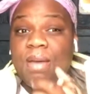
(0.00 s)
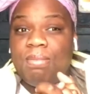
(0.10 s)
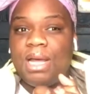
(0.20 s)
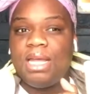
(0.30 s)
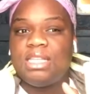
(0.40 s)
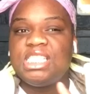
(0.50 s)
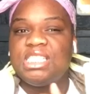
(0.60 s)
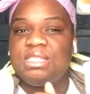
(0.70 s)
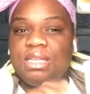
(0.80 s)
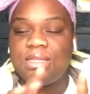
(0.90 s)
But
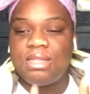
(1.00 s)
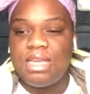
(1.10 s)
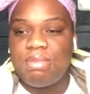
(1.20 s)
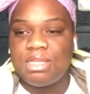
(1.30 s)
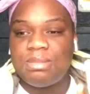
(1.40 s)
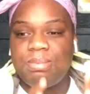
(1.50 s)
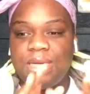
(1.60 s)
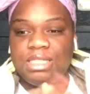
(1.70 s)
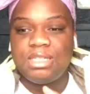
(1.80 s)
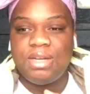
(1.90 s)
the thing about
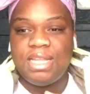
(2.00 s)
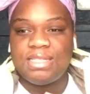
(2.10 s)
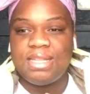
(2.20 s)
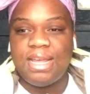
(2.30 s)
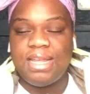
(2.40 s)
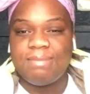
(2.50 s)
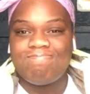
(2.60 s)
Spreadshirt is that